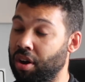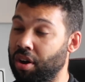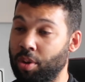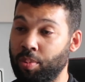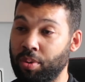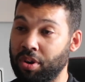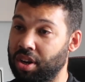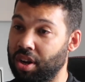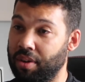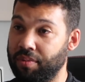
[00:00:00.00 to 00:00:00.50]
I
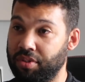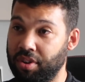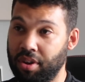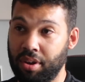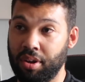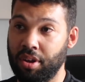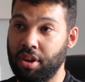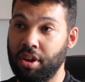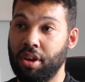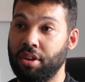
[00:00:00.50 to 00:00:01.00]
would love
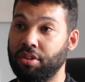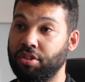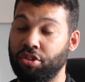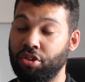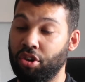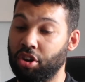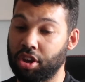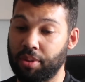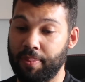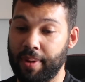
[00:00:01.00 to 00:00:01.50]
to to
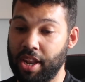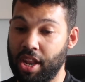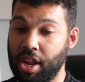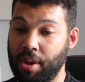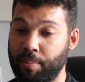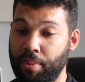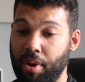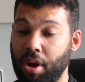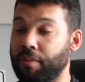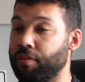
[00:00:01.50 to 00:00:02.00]
document
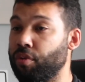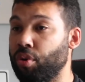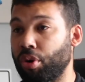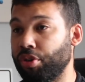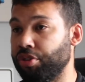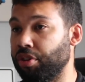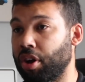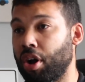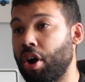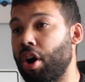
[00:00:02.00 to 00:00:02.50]
them, but of
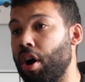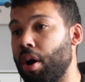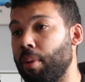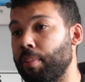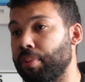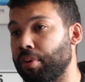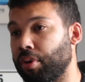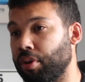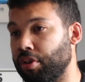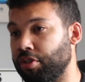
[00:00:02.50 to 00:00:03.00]
course I
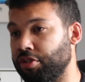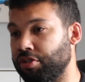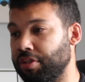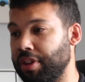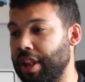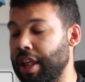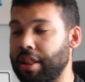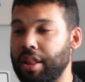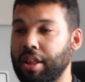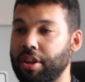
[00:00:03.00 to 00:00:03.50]
can't because that,